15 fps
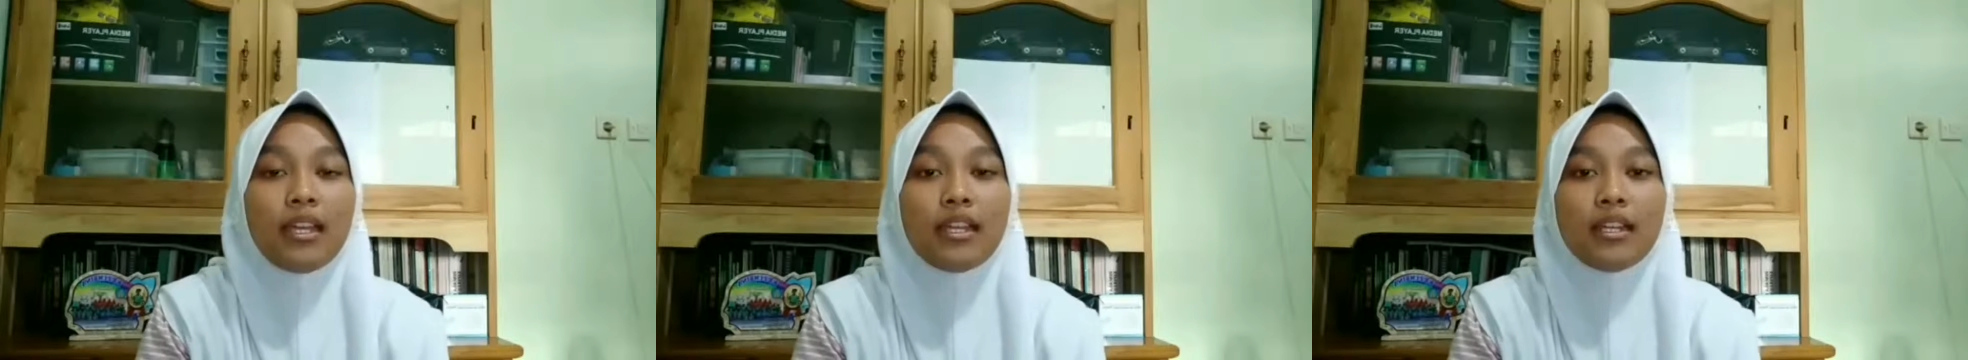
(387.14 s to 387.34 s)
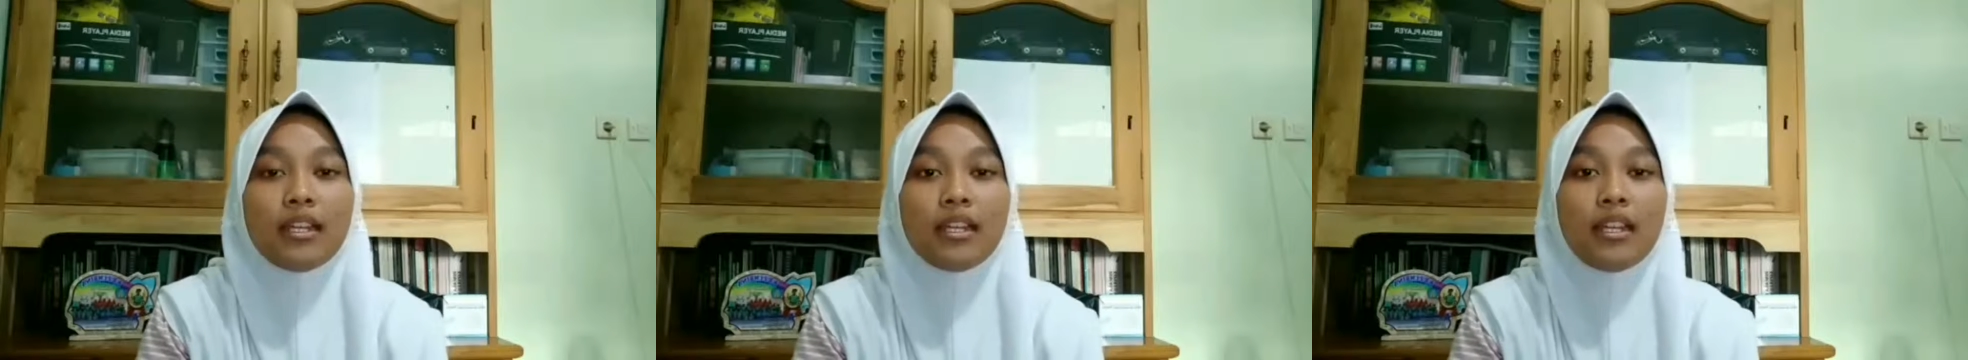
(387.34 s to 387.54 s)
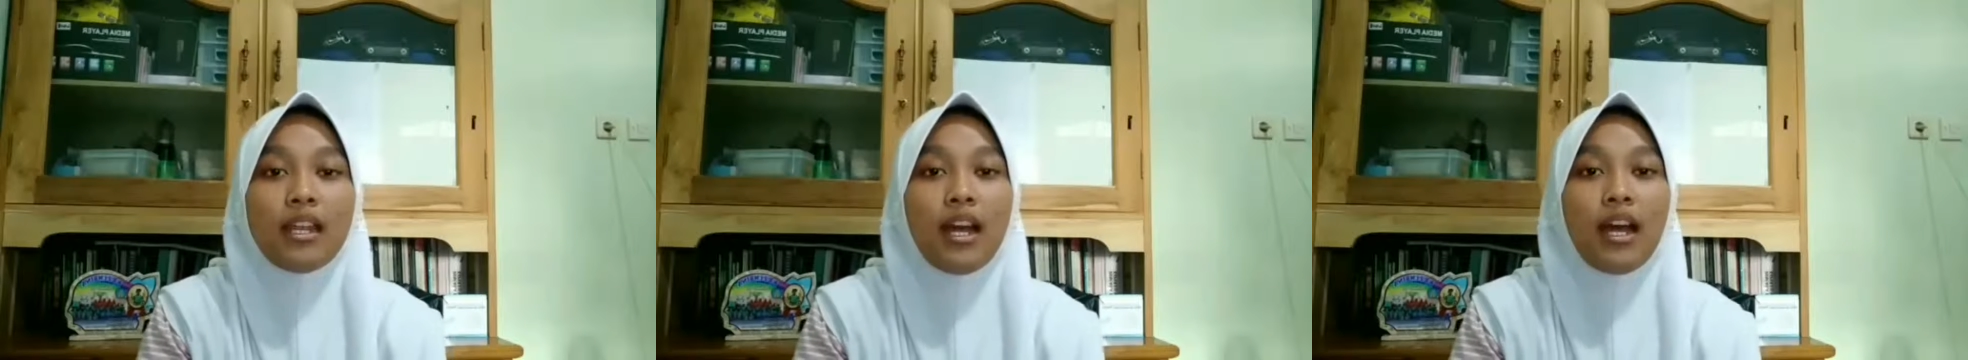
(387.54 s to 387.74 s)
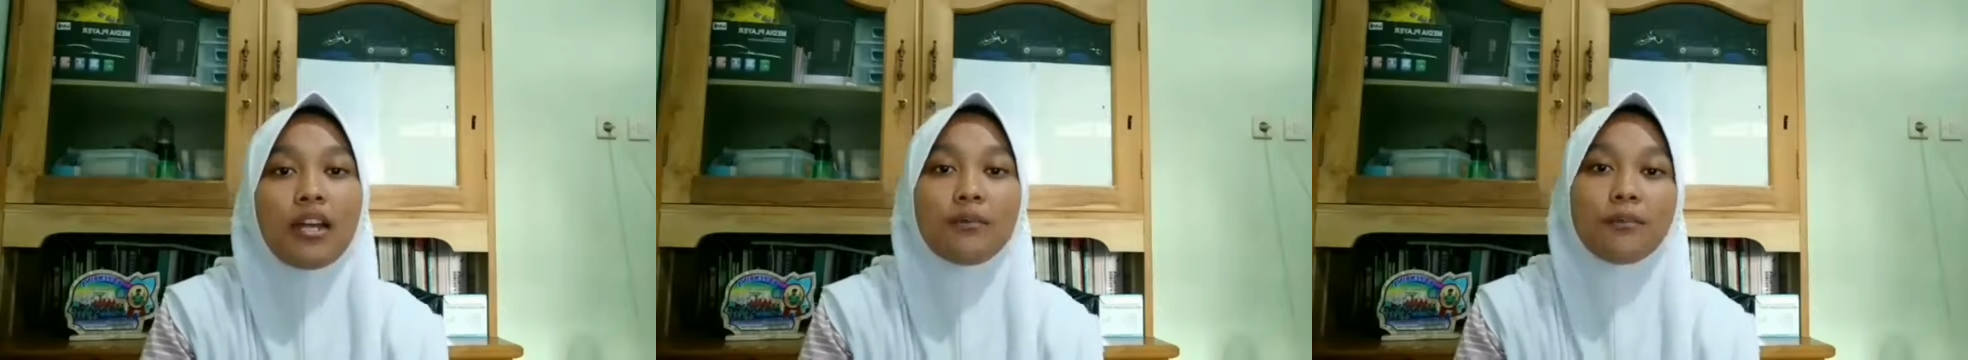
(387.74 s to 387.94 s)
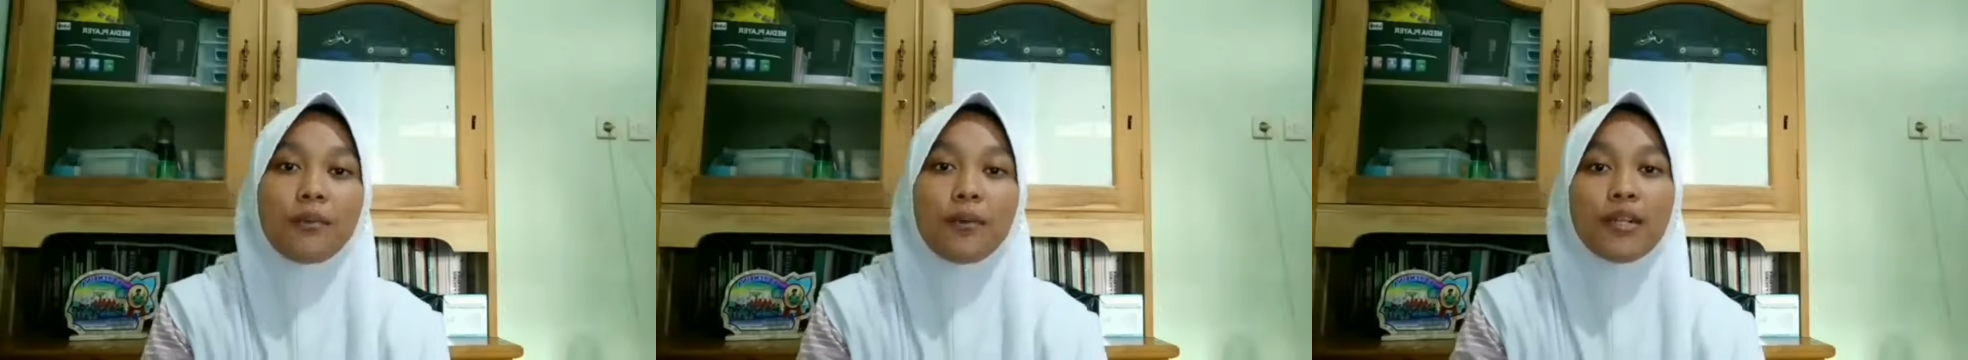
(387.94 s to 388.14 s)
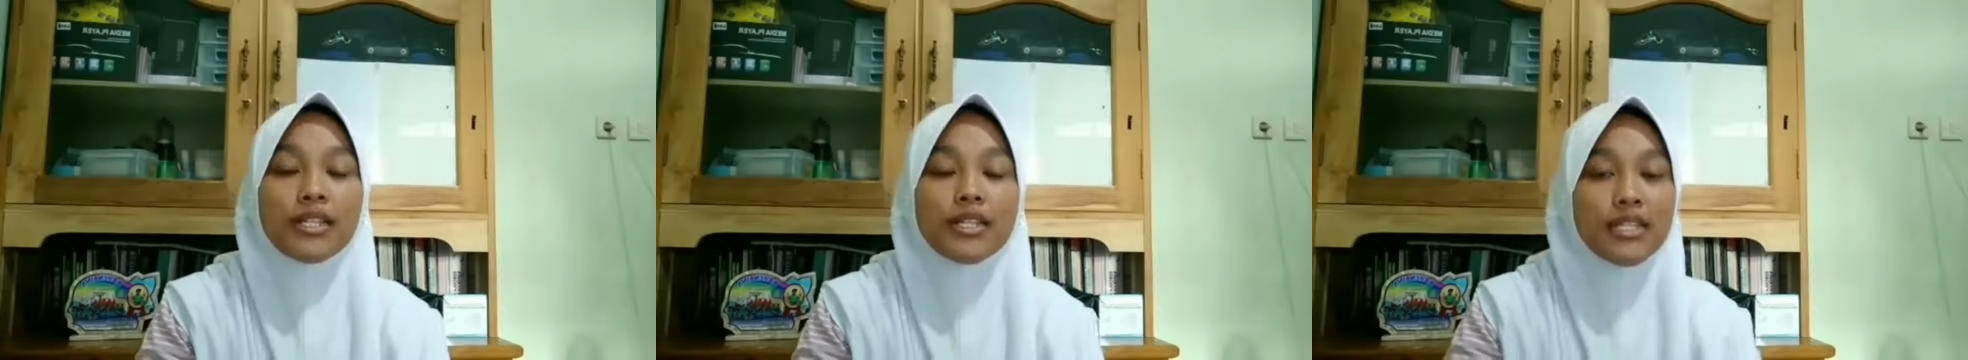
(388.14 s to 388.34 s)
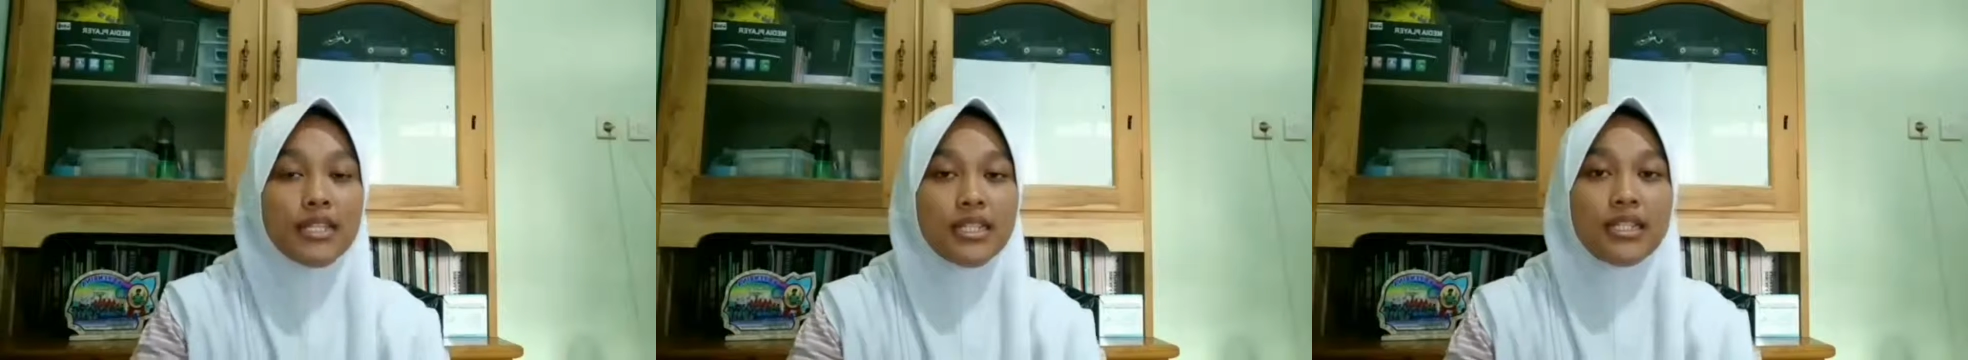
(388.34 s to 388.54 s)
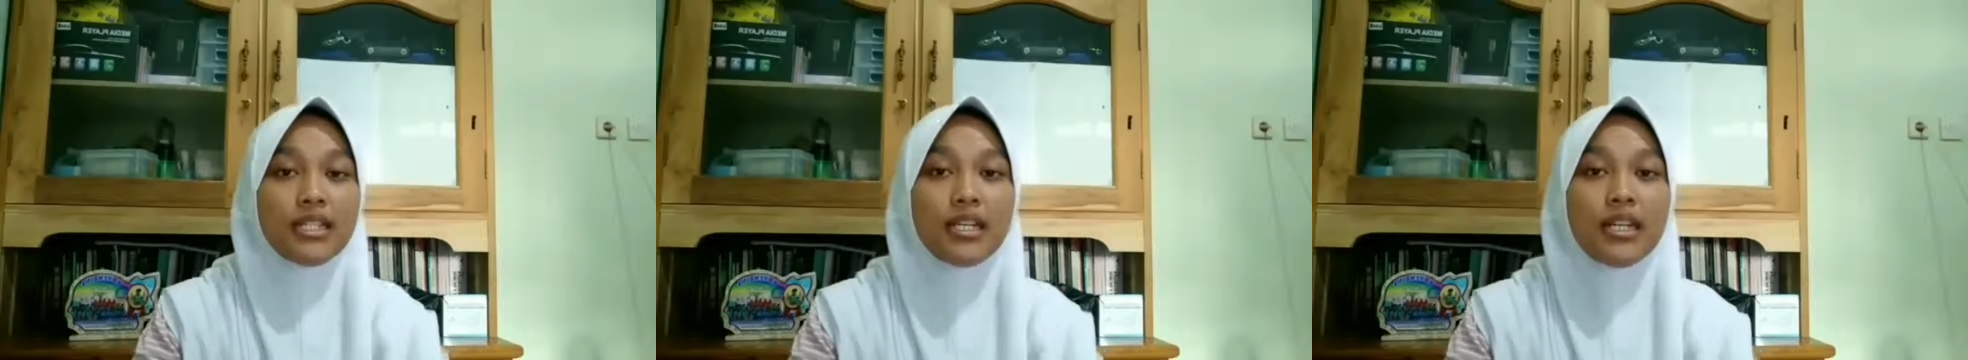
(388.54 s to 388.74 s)
And air
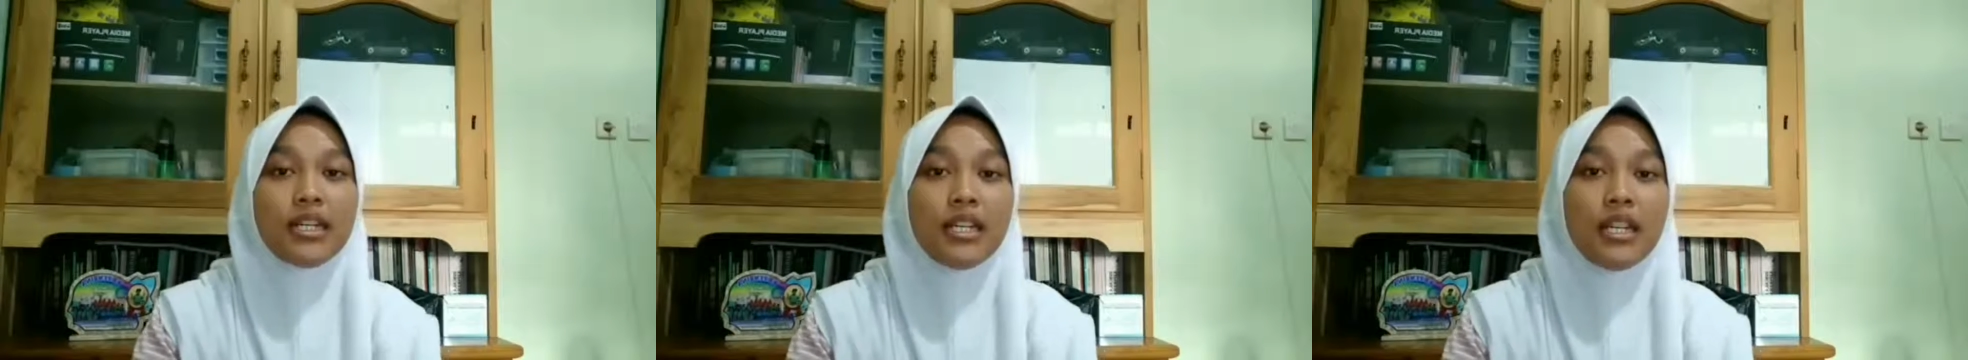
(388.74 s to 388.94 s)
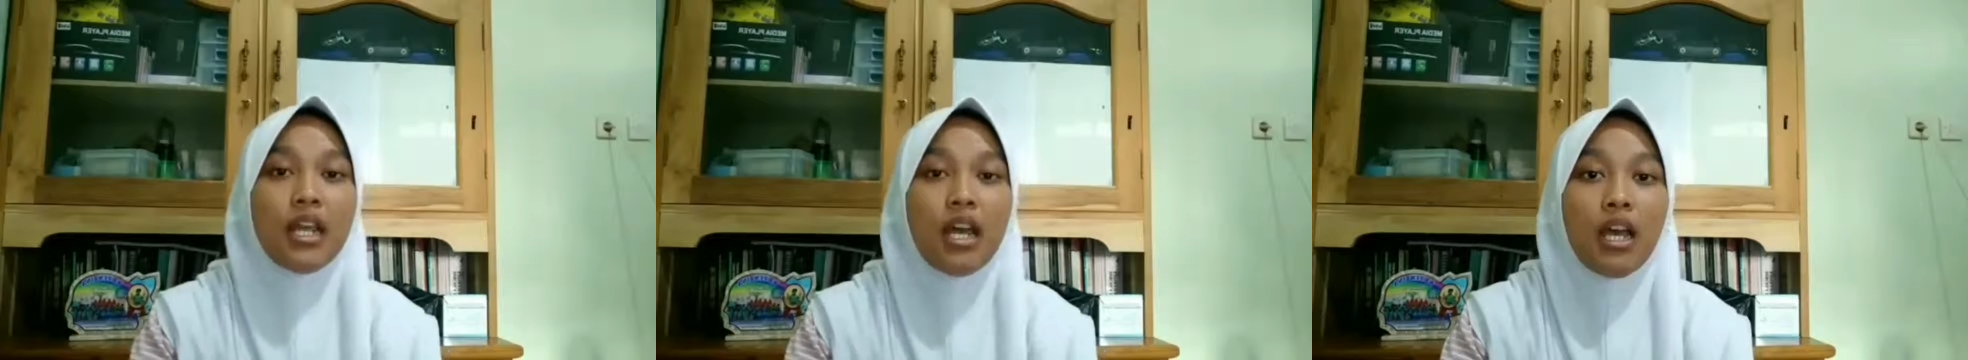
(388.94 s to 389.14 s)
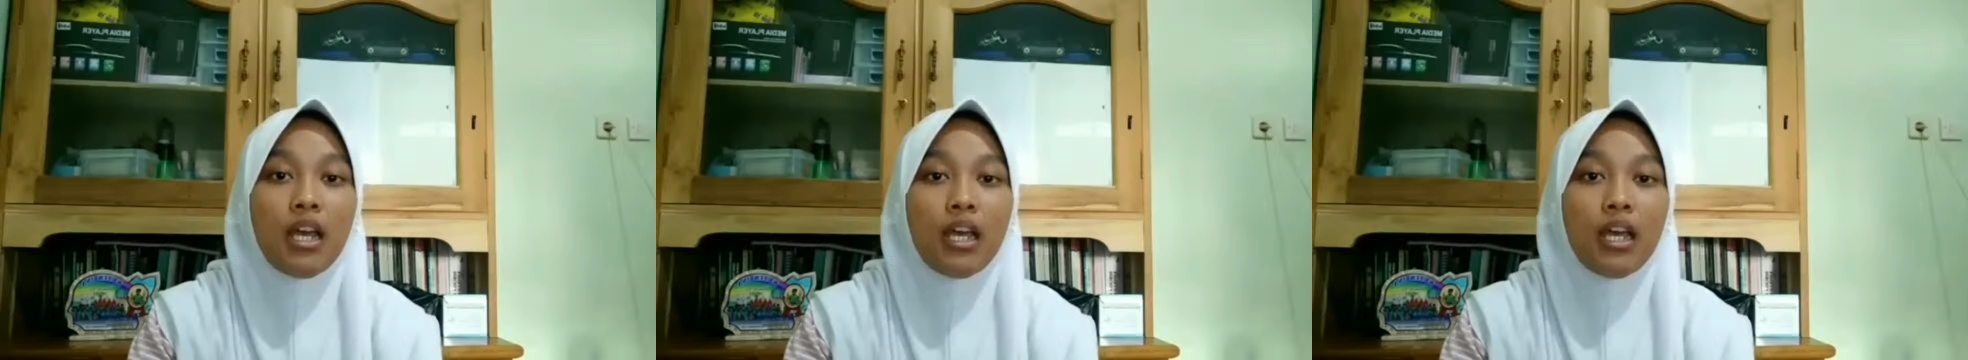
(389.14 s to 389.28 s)
pollution